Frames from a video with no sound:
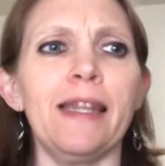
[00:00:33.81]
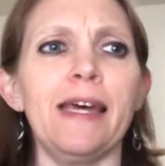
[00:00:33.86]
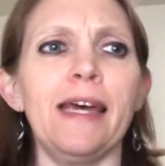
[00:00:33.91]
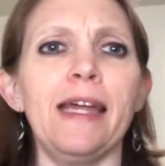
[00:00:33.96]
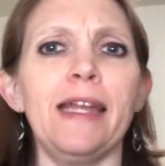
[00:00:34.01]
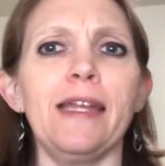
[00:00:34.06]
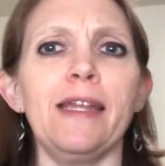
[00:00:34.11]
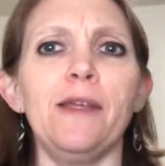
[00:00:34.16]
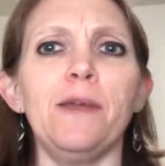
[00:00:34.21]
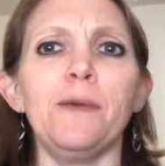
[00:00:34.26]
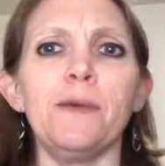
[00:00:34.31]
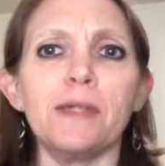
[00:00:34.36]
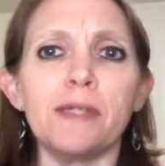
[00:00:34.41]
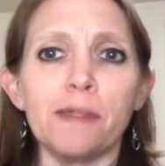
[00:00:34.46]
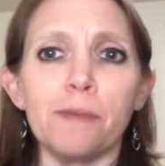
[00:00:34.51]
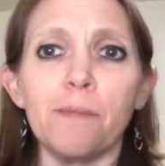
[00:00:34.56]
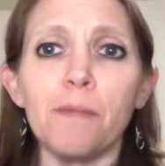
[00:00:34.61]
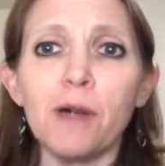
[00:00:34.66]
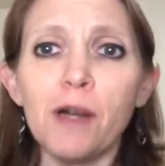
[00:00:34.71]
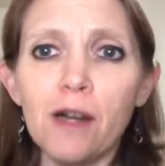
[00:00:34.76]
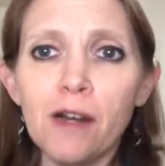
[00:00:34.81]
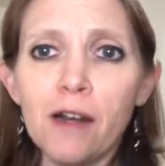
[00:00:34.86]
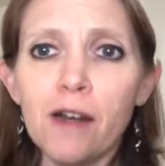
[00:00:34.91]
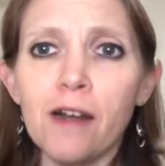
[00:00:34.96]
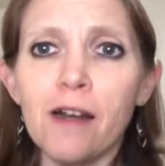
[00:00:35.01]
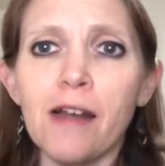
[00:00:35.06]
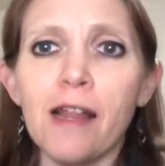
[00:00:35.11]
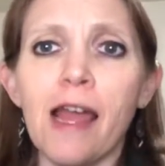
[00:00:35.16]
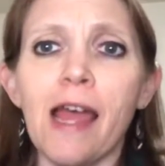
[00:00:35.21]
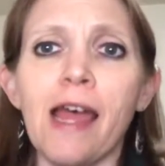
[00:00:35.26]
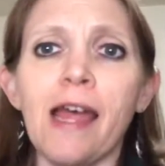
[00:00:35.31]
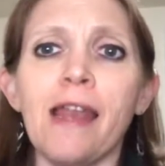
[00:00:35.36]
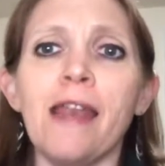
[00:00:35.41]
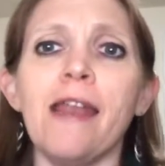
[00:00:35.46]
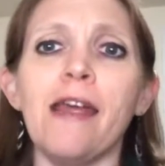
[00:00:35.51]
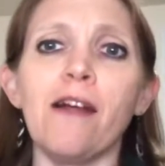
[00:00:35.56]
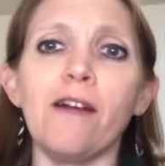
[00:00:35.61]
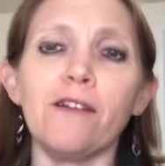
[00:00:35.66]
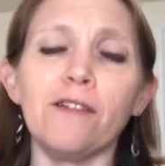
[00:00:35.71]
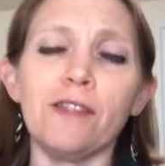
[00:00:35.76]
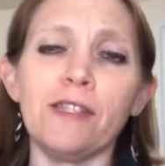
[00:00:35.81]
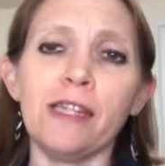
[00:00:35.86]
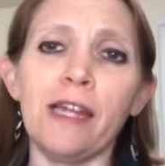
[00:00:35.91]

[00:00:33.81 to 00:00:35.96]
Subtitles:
that he was murdered and narrows